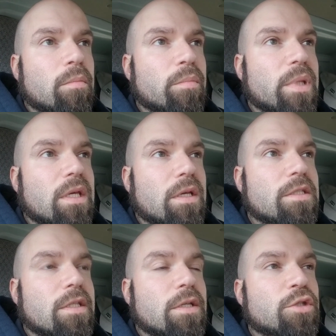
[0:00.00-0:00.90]

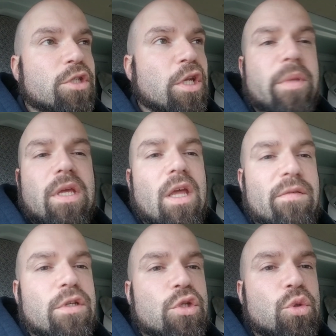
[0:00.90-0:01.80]
because there's going to be
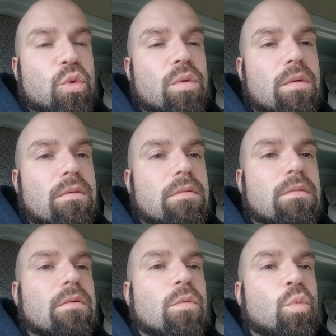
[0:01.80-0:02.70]
enough to do
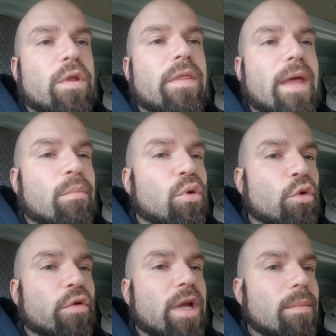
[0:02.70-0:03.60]
with that
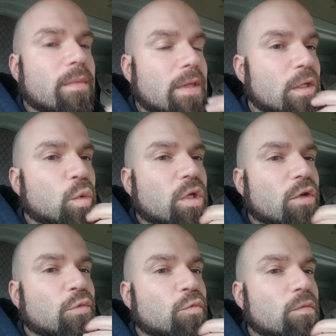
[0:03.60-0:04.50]
program that you could
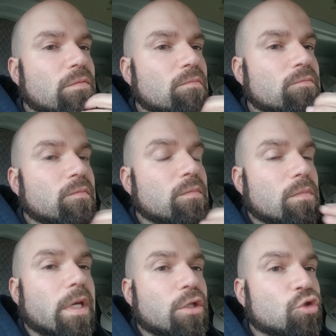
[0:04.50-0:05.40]

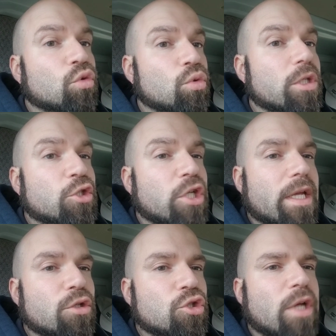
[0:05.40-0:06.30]
like truly
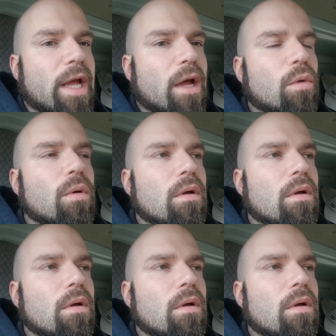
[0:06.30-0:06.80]
change how